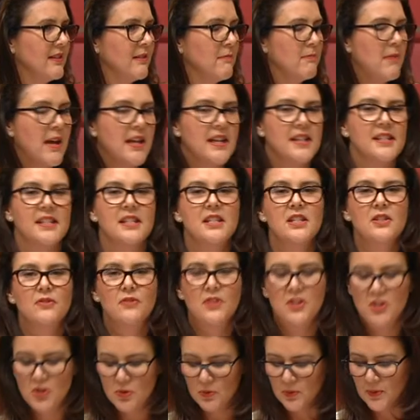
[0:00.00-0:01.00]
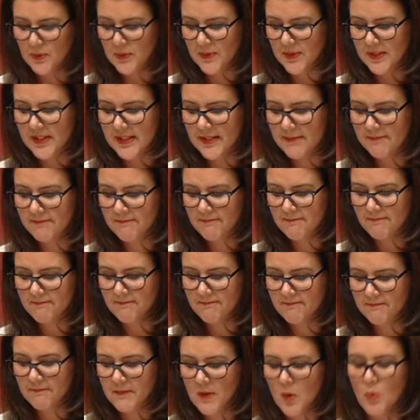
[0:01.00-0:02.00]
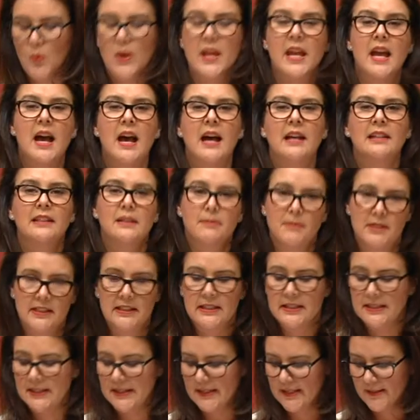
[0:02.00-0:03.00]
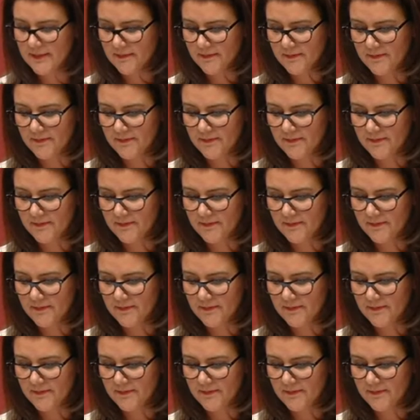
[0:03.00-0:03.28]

but as individuals, we are limitless.